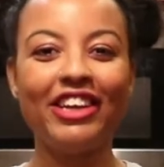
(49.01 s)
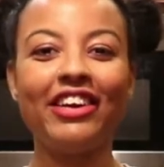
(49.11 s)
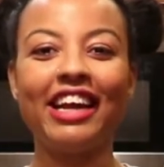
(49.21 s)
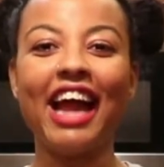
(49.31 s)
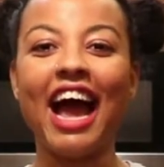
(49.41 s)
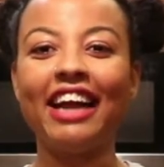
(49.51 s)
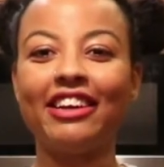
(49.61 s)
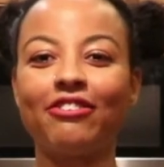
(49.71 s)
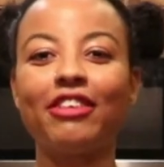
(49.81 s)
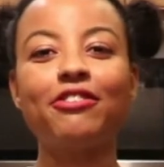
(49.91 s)
You can add
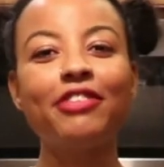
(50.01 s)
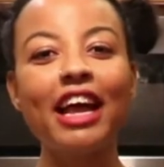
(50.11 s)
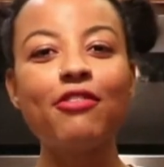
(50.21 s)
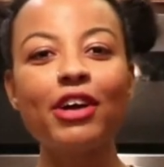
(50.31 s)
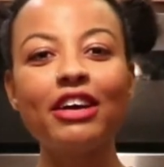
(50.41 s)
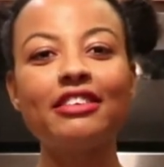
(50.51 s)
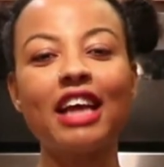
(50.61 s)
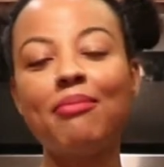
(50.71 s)
different flavors